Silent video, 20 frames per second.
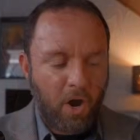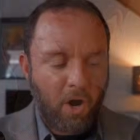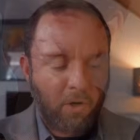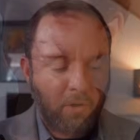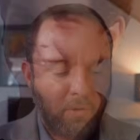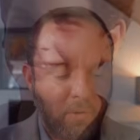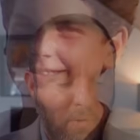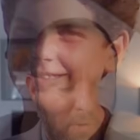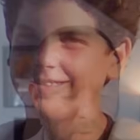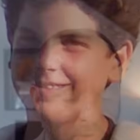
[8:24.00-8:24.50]

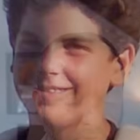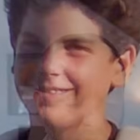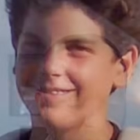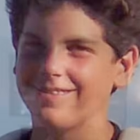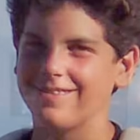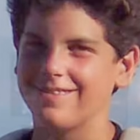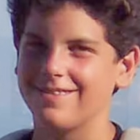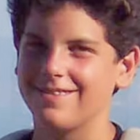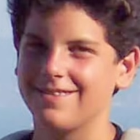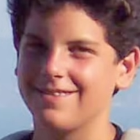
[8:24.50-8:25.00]
Carlo used
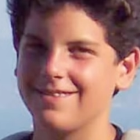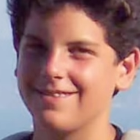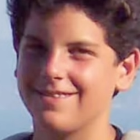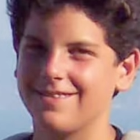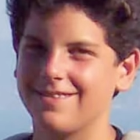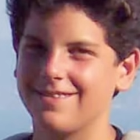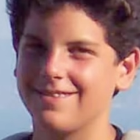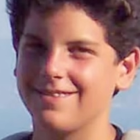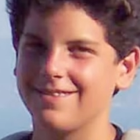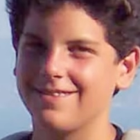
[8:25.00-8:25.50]
to say
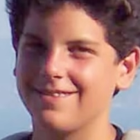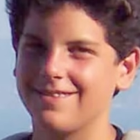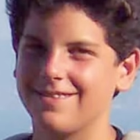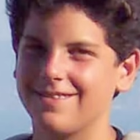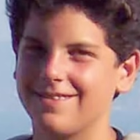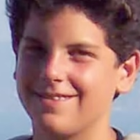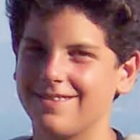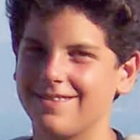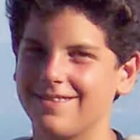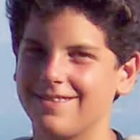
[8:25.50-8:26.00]
that it is
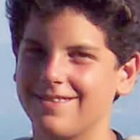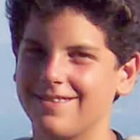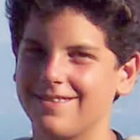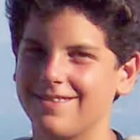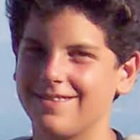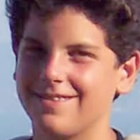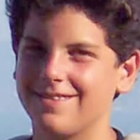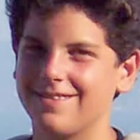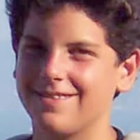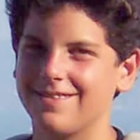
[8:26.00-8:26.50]

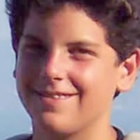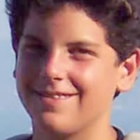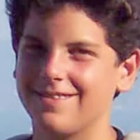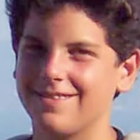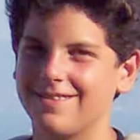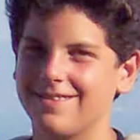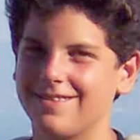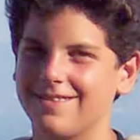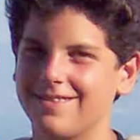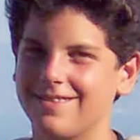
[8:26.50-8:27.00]
mainly
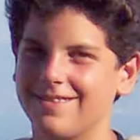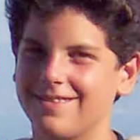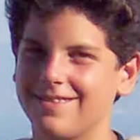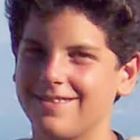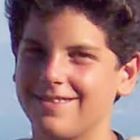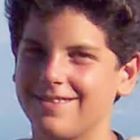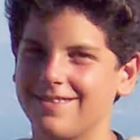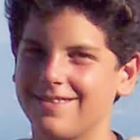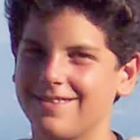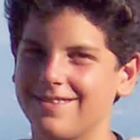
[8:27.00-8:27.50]

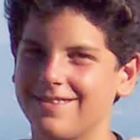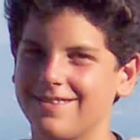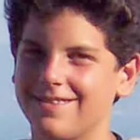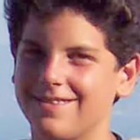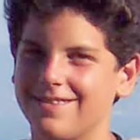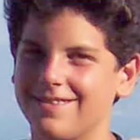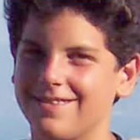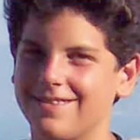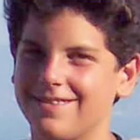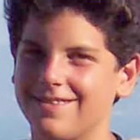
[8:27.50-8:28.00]
through
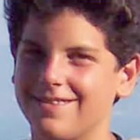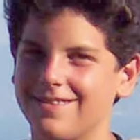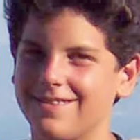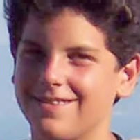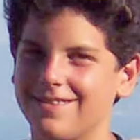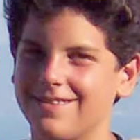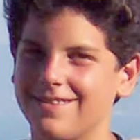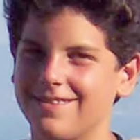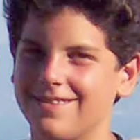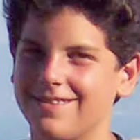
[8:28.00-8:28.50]

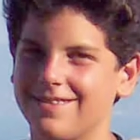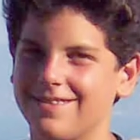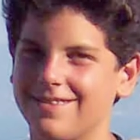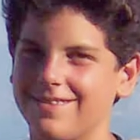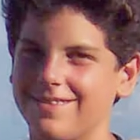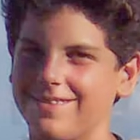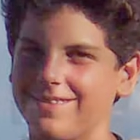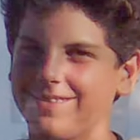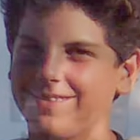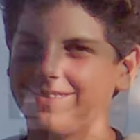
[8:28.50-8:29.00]
Eucharistic
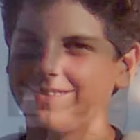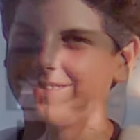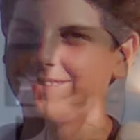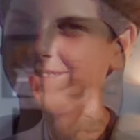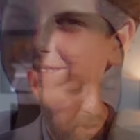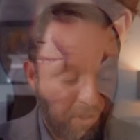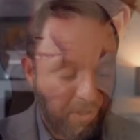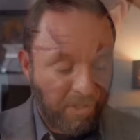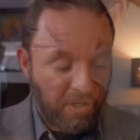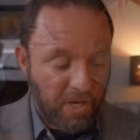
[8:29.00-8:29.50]
adoration,
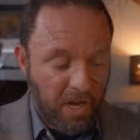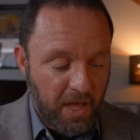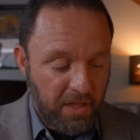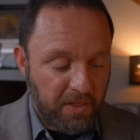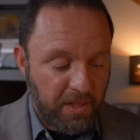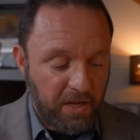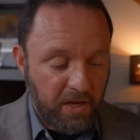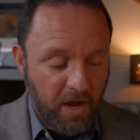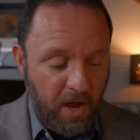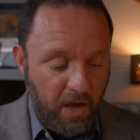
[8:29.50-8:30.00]
which is
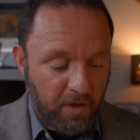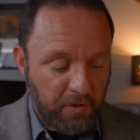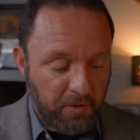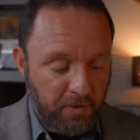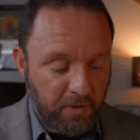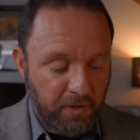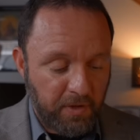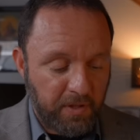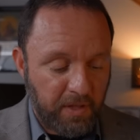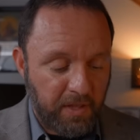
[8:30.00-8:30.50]
nothing
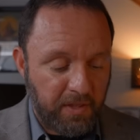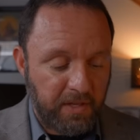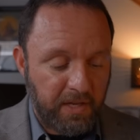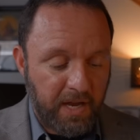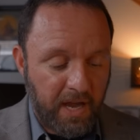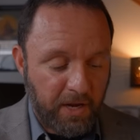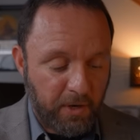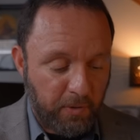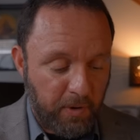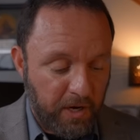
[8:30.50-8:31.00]
other than
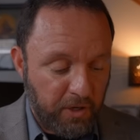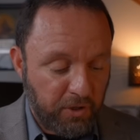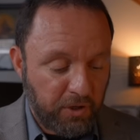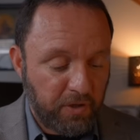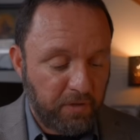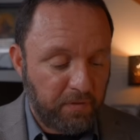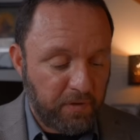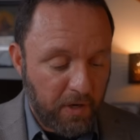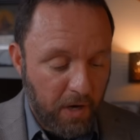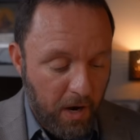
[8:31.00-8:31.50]
the
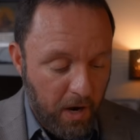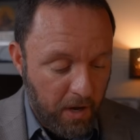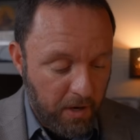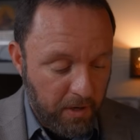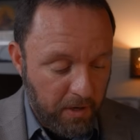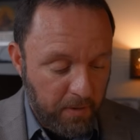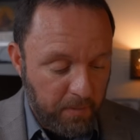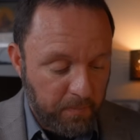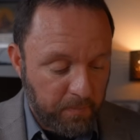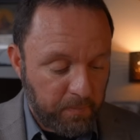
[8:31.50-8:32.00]
adoration of
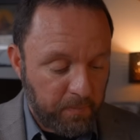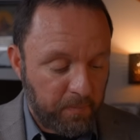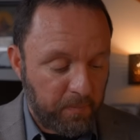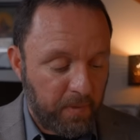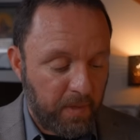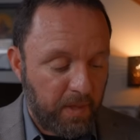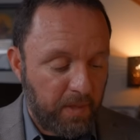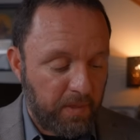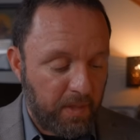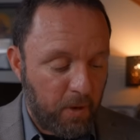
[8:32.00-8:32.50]
God,
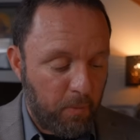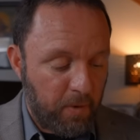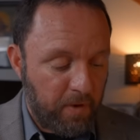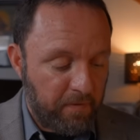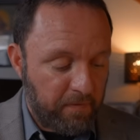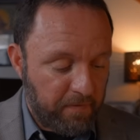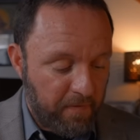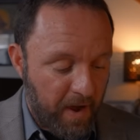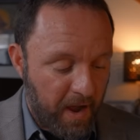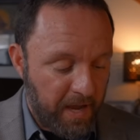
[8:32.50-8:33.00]
that we
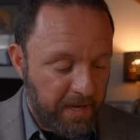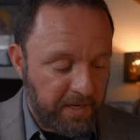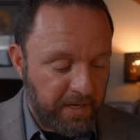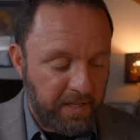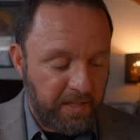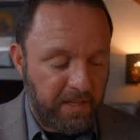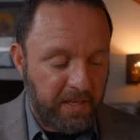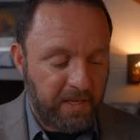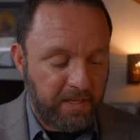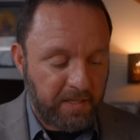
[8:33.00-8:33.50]
find
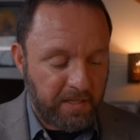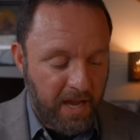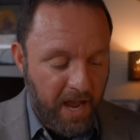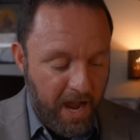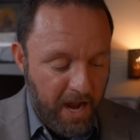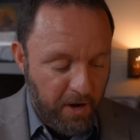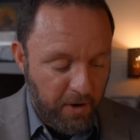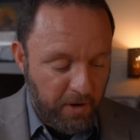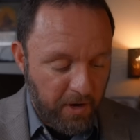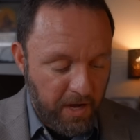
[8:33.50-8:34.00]
the
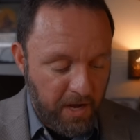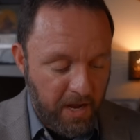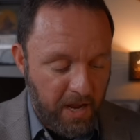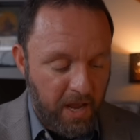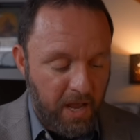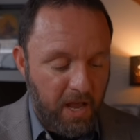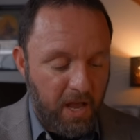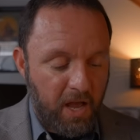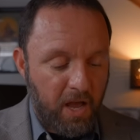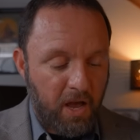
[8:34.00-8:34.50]
entirety
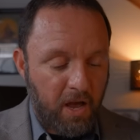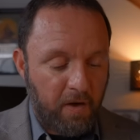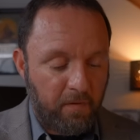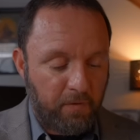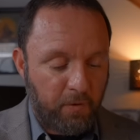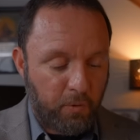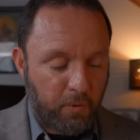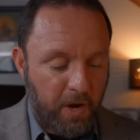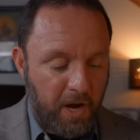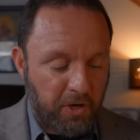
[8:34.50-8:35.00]

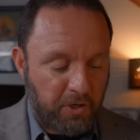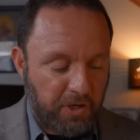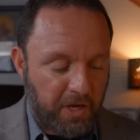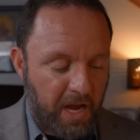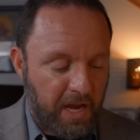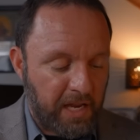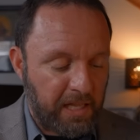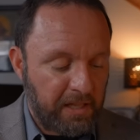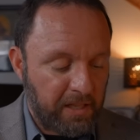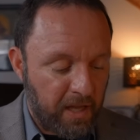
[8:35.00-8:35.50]
of creation.
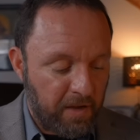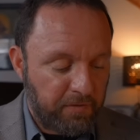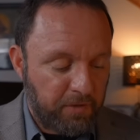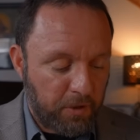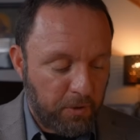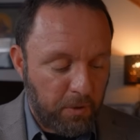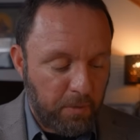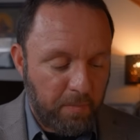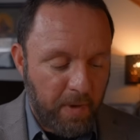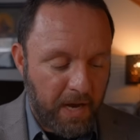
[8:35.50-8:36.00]
And he loved
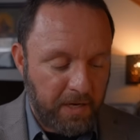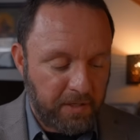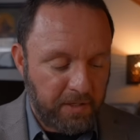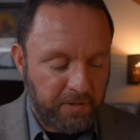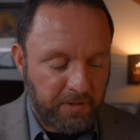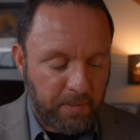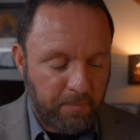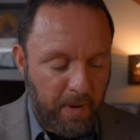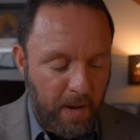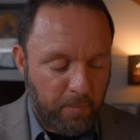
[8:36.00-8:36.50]
to remind
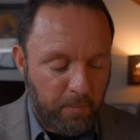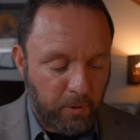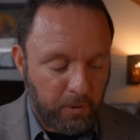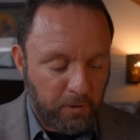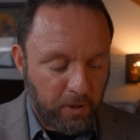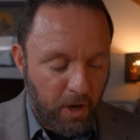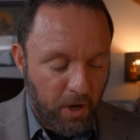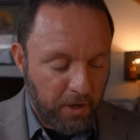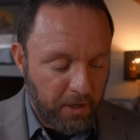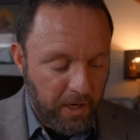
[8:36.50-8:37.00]
us that by
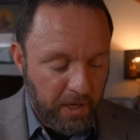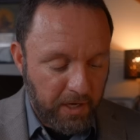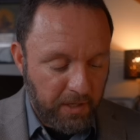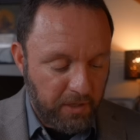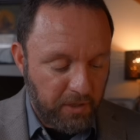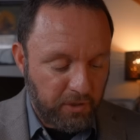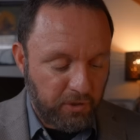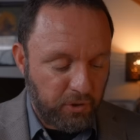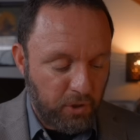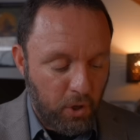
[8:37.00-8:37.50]
prolonging
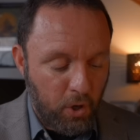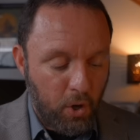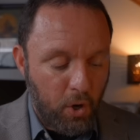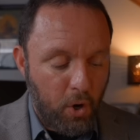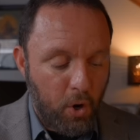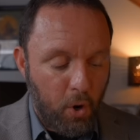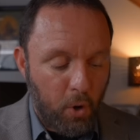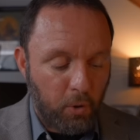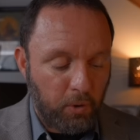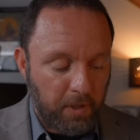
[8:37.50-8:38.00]
this
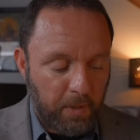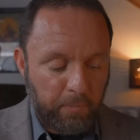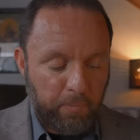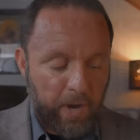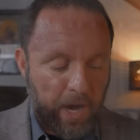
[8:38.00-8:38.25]
holy